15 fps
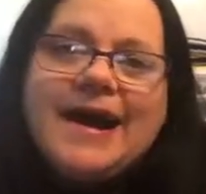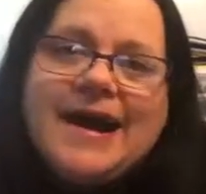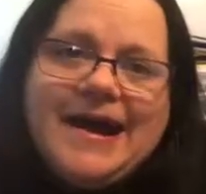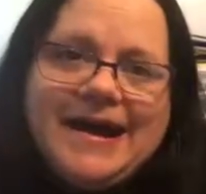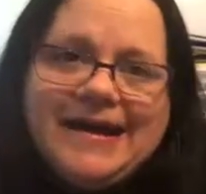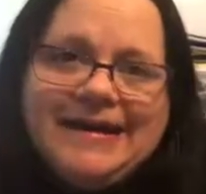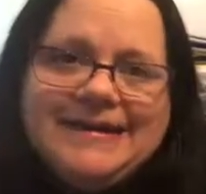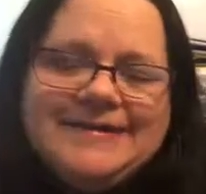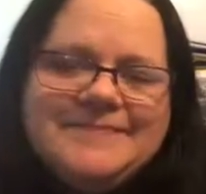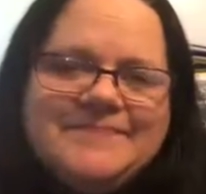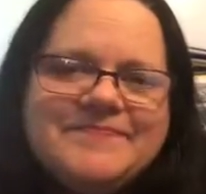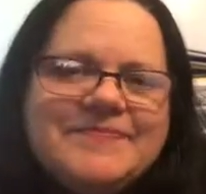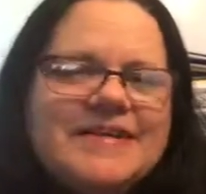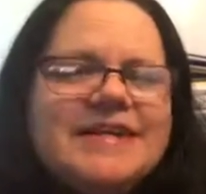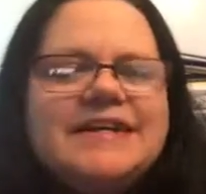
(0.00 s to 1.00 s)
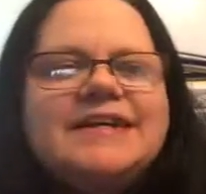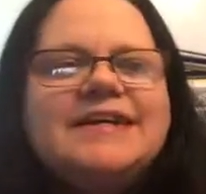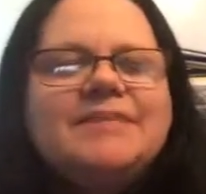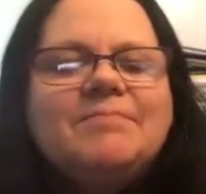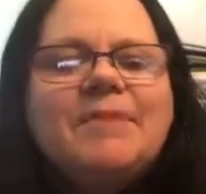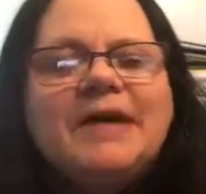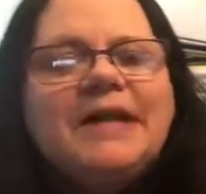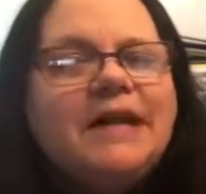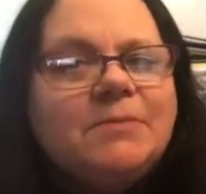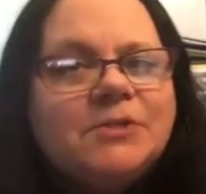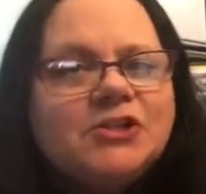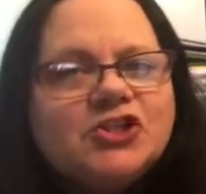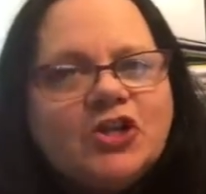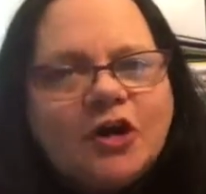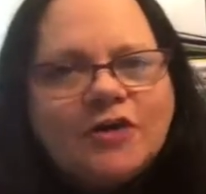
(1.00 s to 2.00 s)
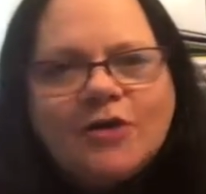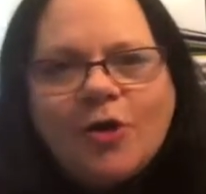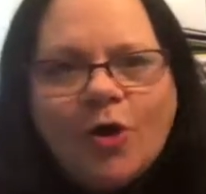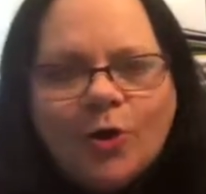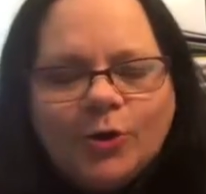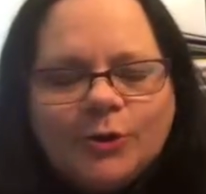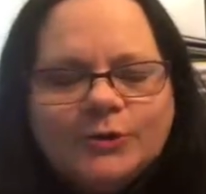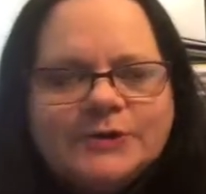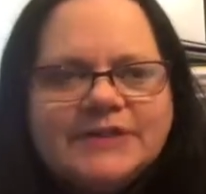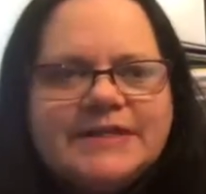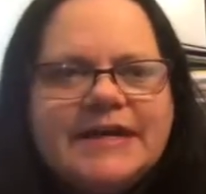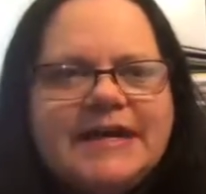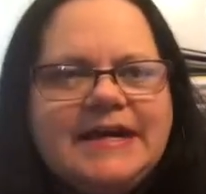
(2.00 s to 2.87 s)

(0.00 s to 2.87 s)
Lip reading: Hi, my name is Shauna Holt,